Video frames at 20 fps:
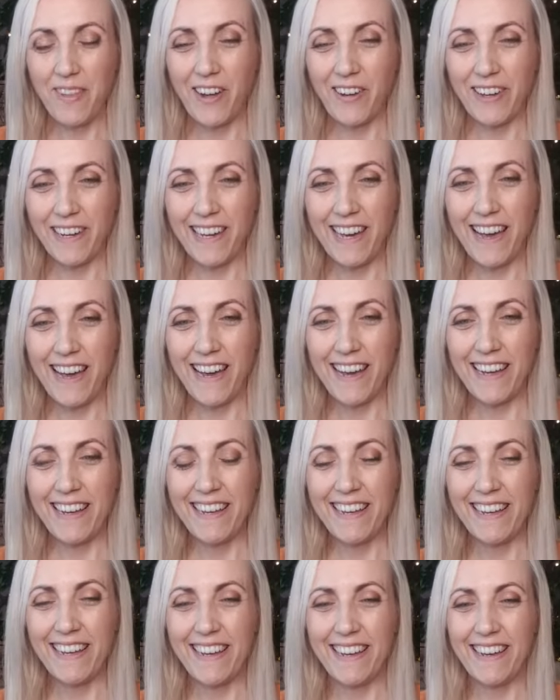
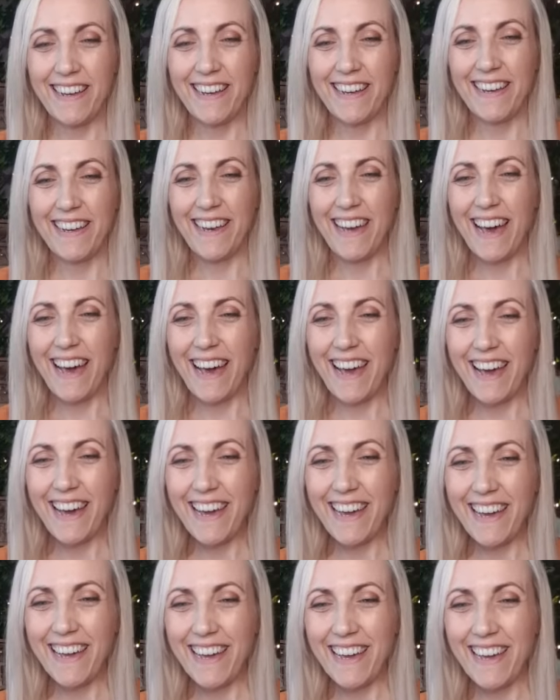Okay?
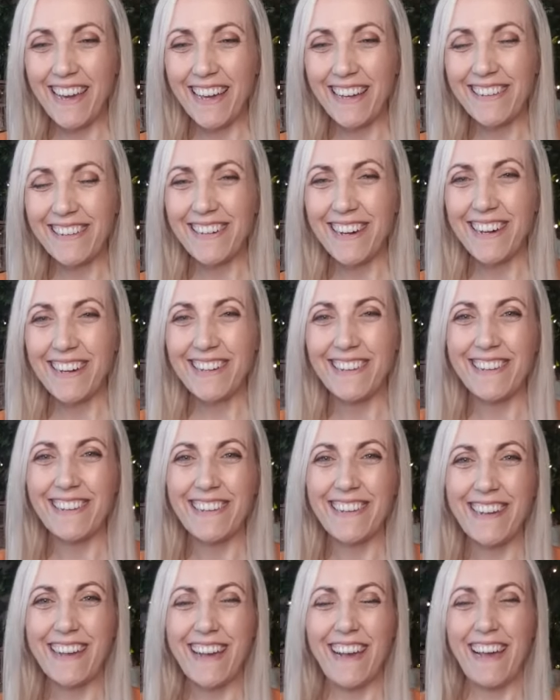Hey Chase.